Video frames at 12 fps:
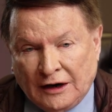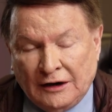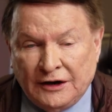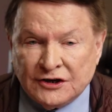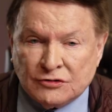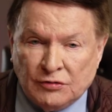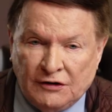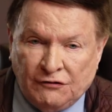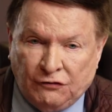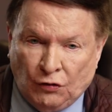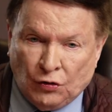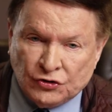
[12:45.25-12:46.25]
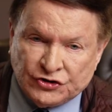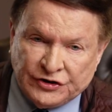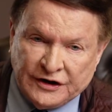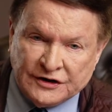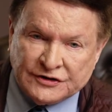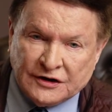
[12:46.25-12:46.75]
unless we
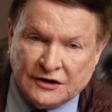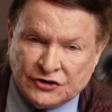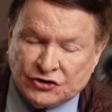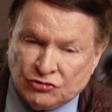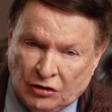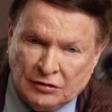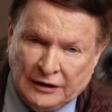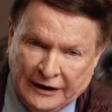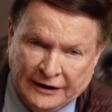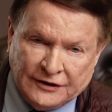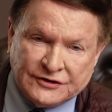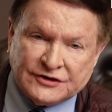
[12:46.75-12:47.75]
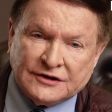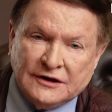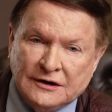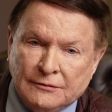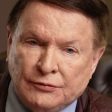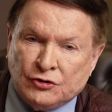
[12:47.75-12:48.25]
forge these strong
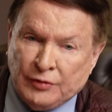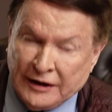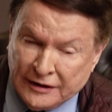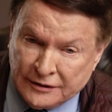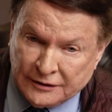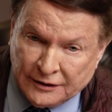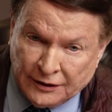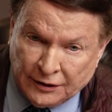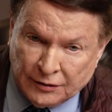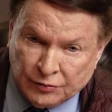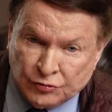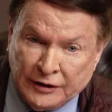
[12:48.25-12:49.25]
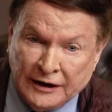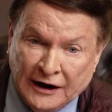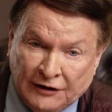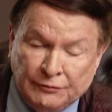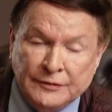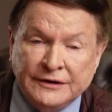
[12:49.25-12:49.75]
links
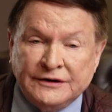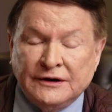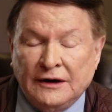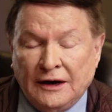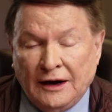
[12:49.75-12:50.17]
between government